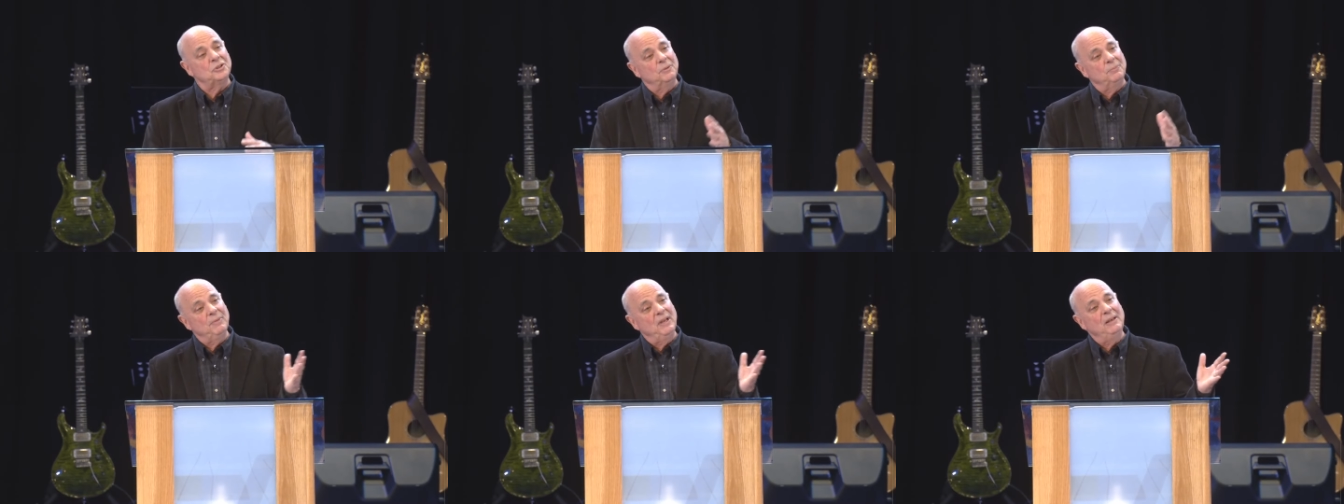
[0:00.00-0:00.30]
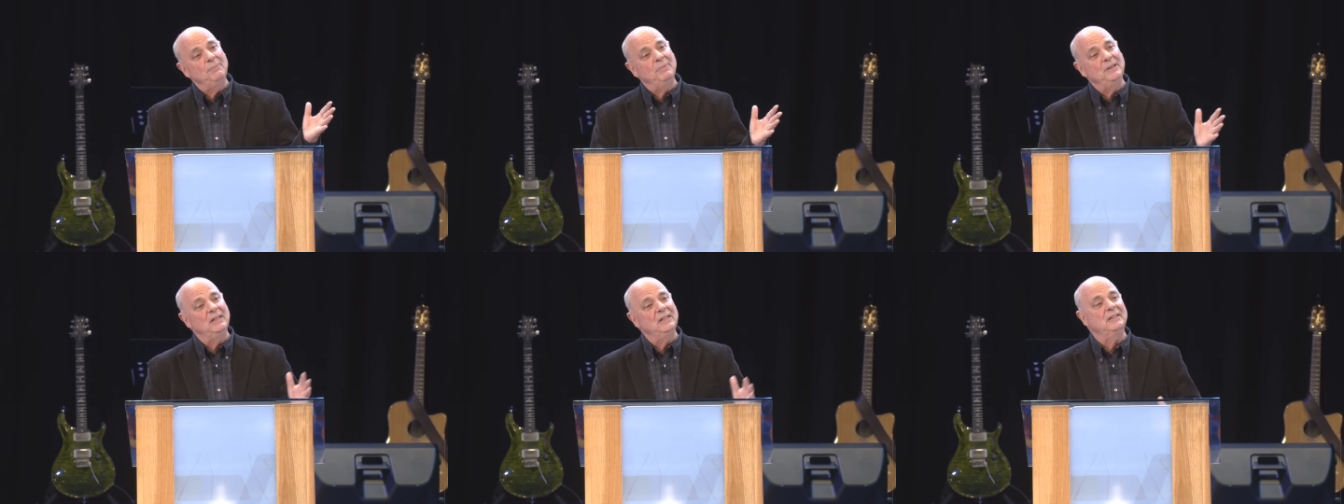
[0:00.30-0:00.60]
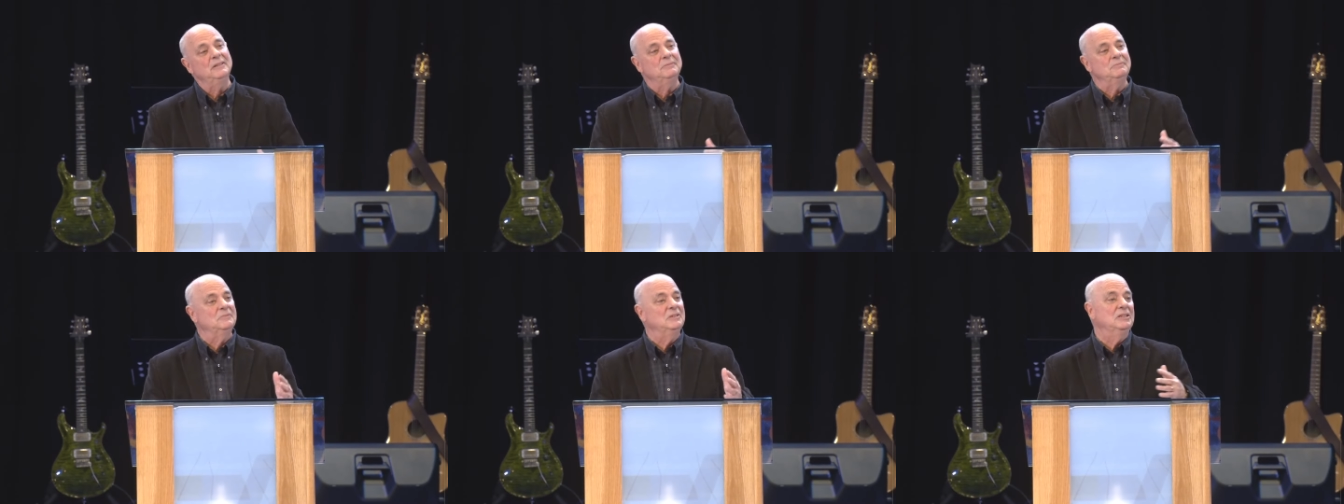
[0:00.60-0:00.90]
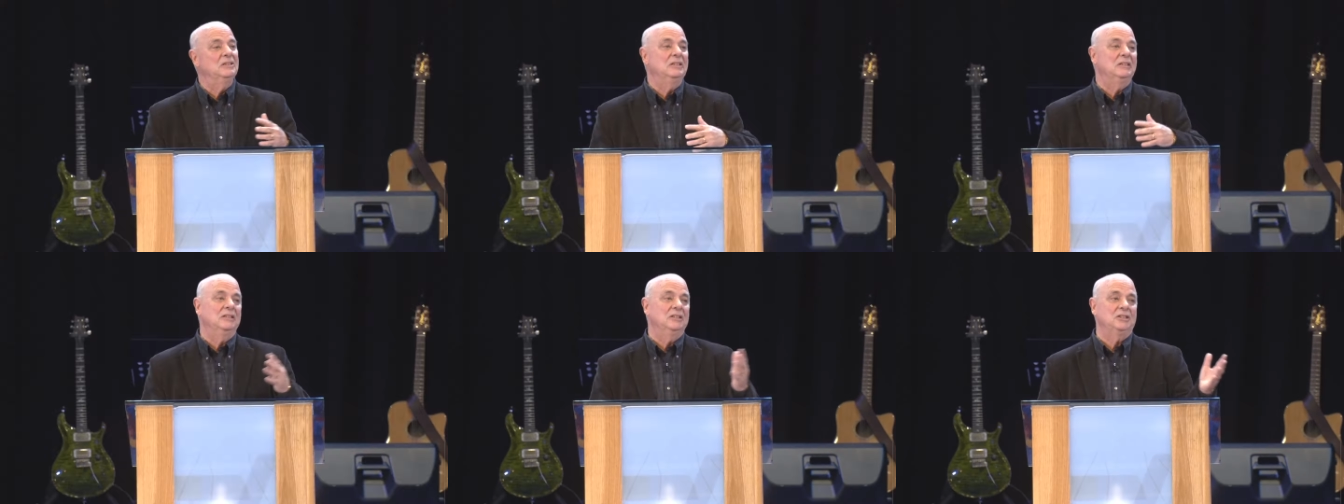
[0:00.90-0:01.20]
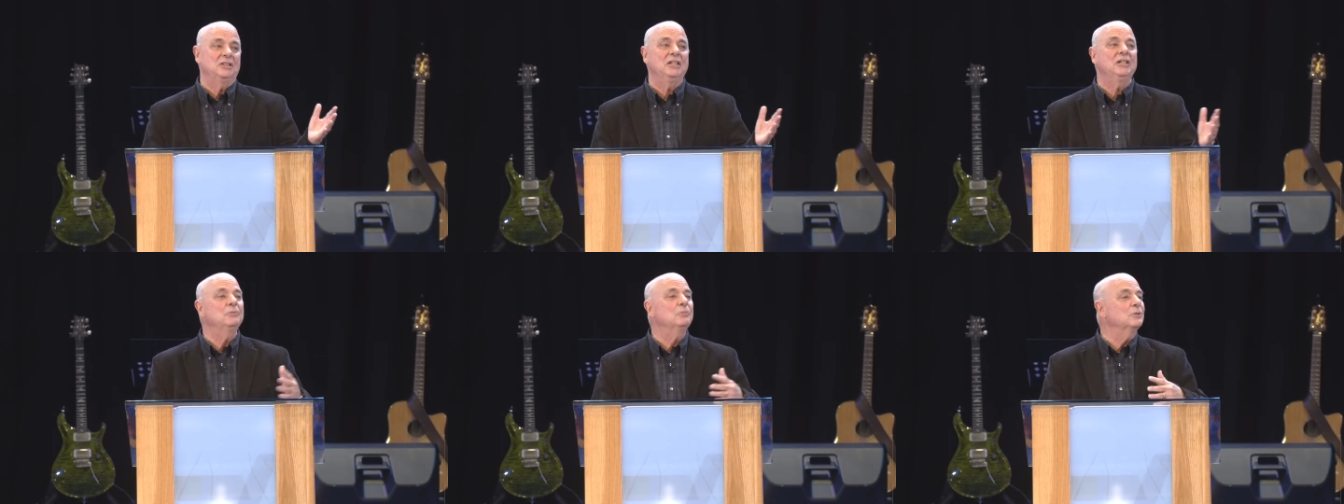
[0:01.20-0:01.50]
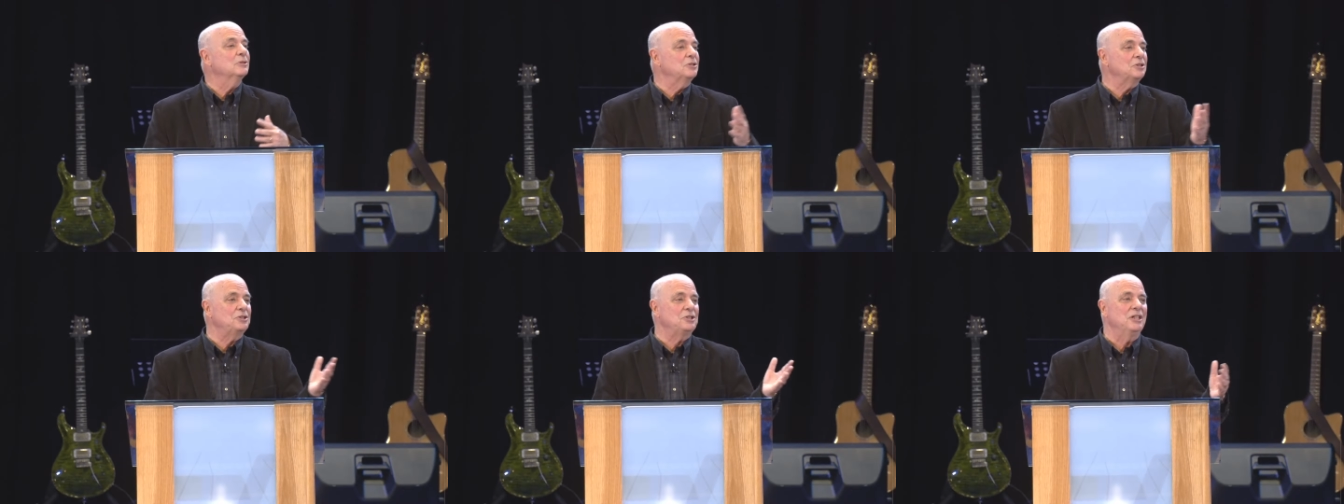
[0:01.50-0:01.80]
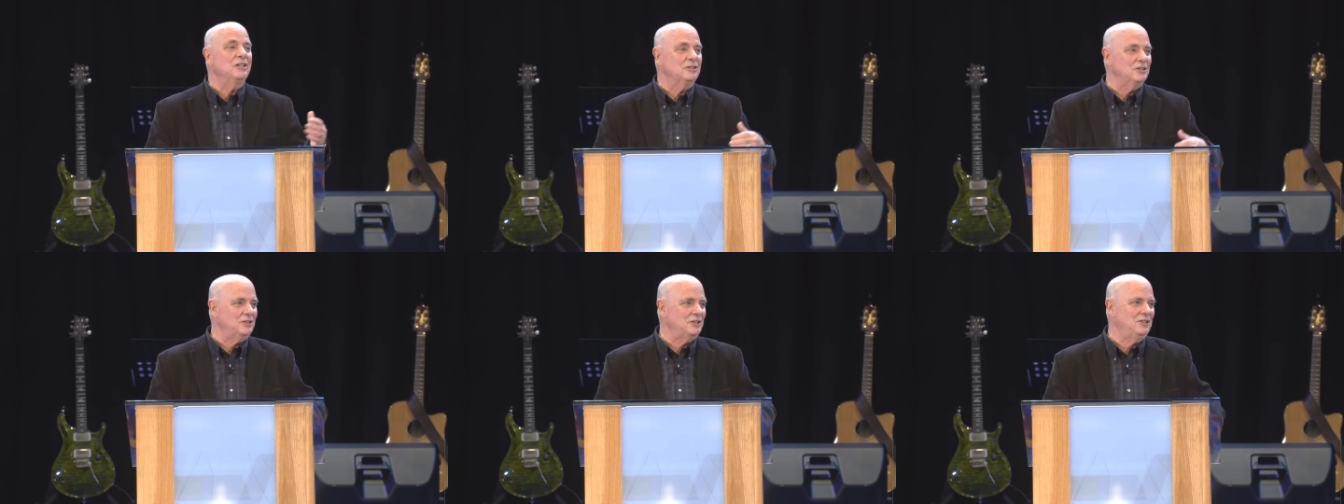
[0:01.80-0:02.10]
or maybe she was
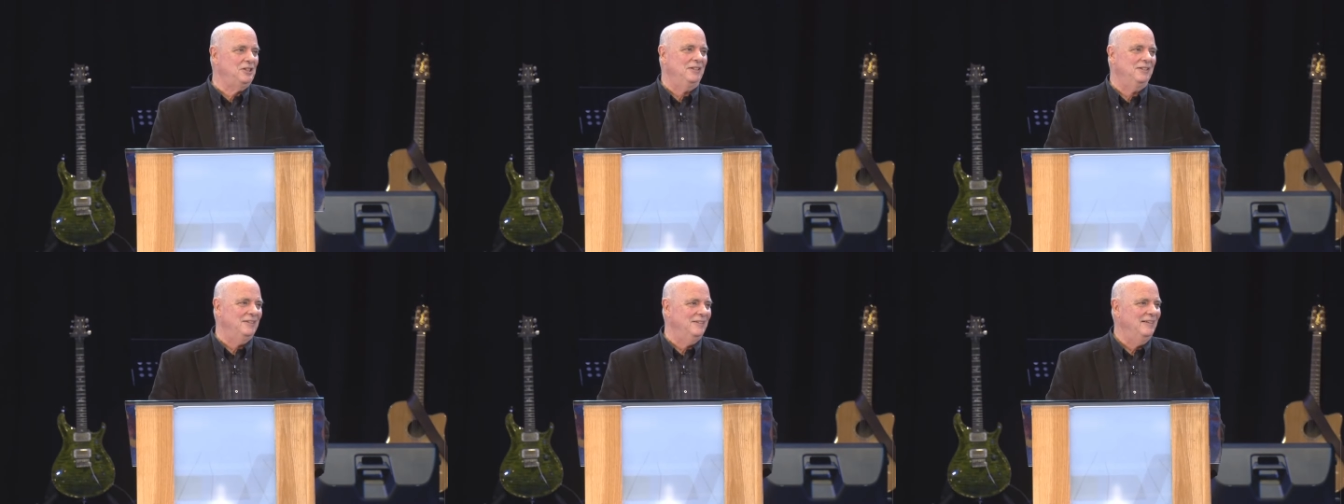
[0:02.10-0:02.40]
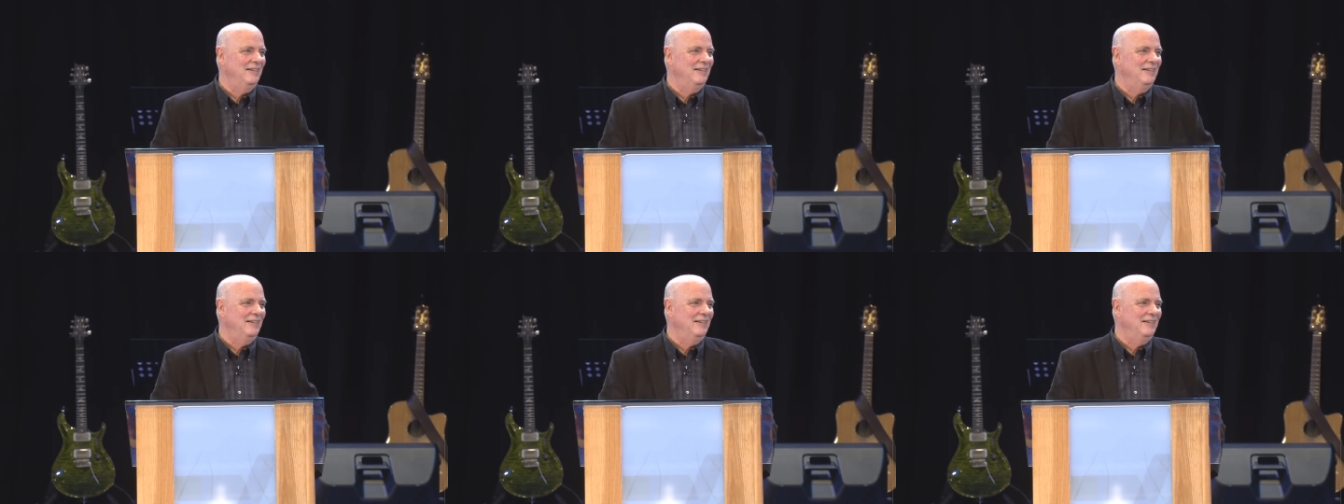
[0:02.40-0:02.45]
just